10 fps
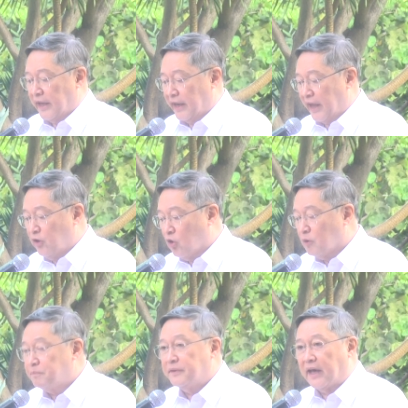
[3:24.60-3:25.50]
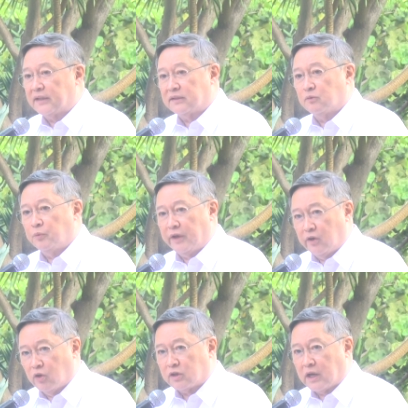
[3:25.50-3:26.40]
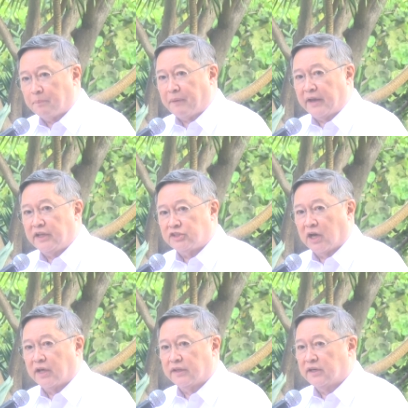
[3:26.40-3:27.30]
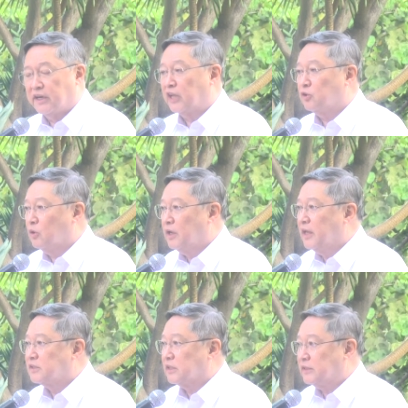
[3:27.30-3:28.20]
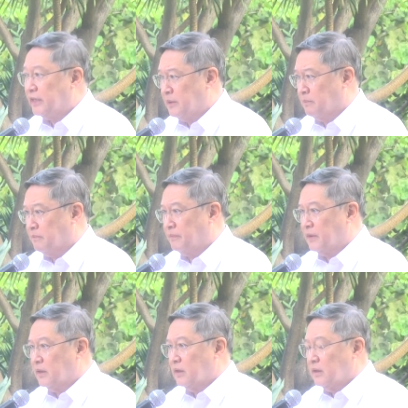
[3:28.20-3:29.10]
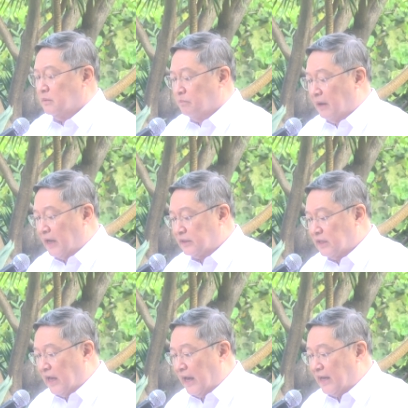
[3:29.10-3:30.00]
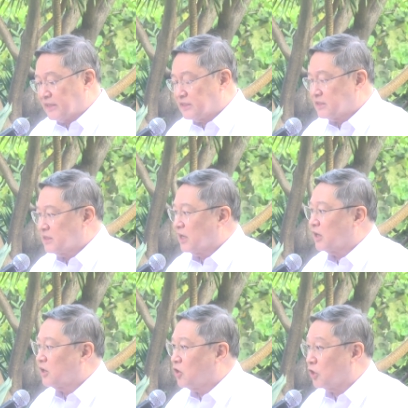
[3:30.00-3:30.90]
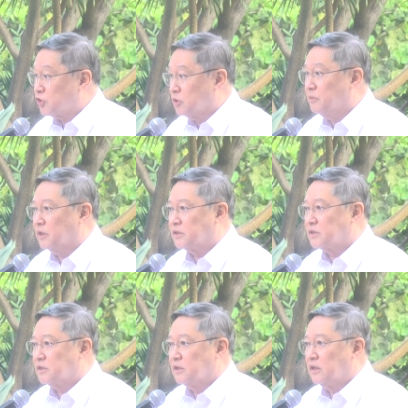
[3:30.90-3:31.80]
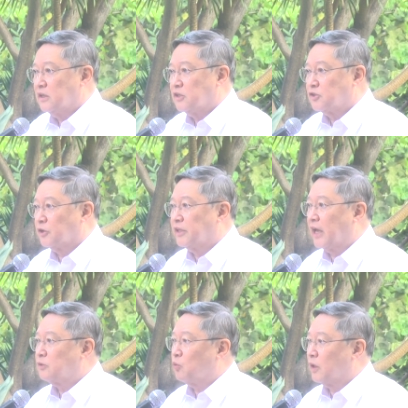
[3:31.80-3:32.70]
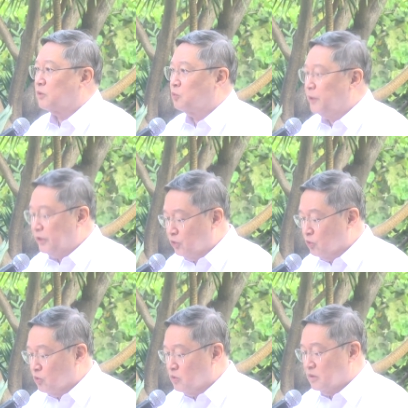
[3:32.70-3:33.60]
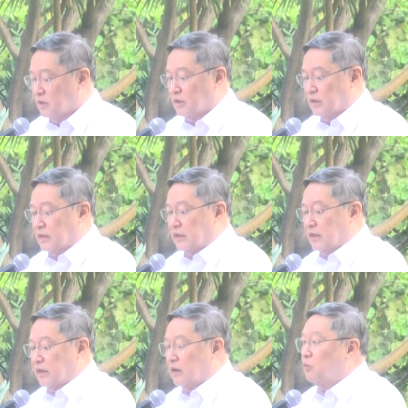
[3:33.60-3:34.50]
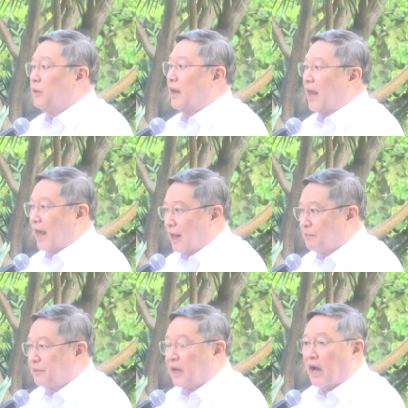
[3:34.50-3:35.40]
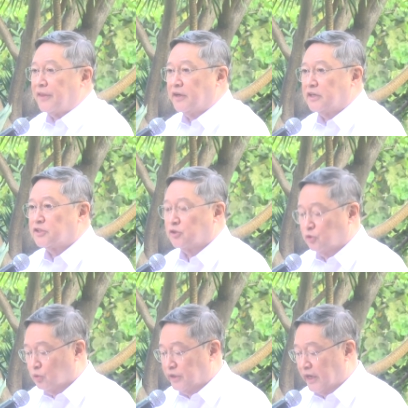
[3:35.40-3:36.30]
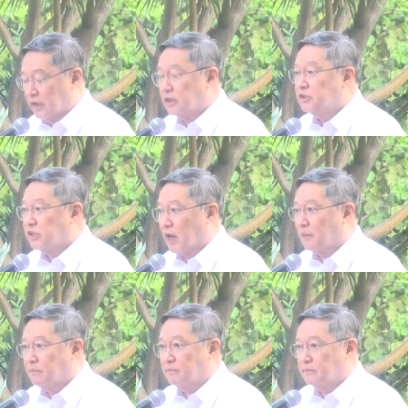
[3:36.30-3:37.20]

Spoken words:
And I hope that we look upon each other not only as a team, but as customers, so that what we do will help the others do their job.